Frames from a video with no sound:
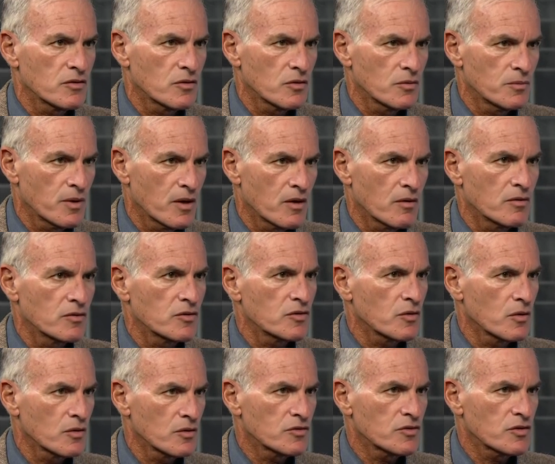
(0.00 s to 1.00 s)
two
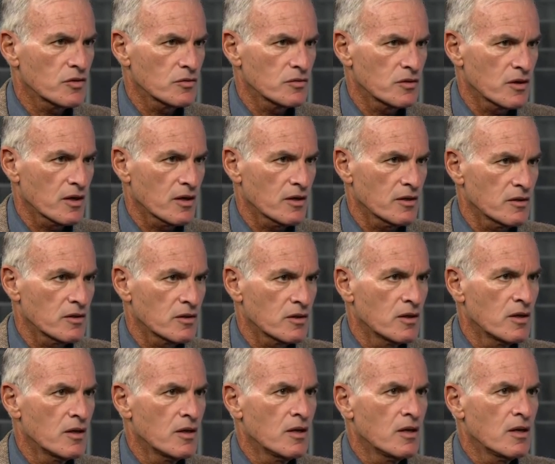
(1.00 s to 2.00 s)
parents also died
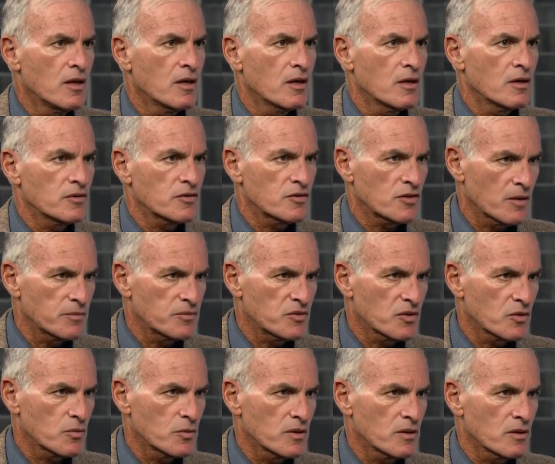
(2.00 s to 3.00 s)

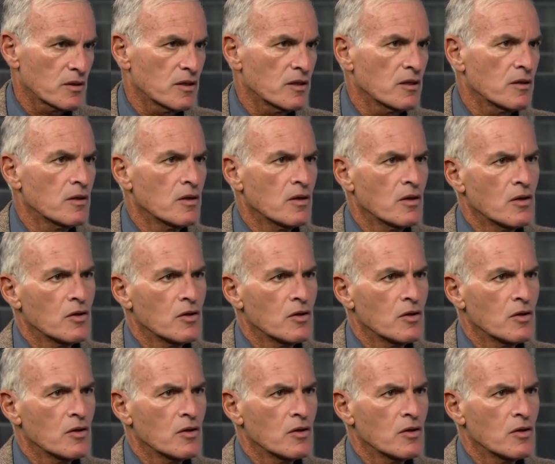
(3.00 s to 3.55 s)
subsequently.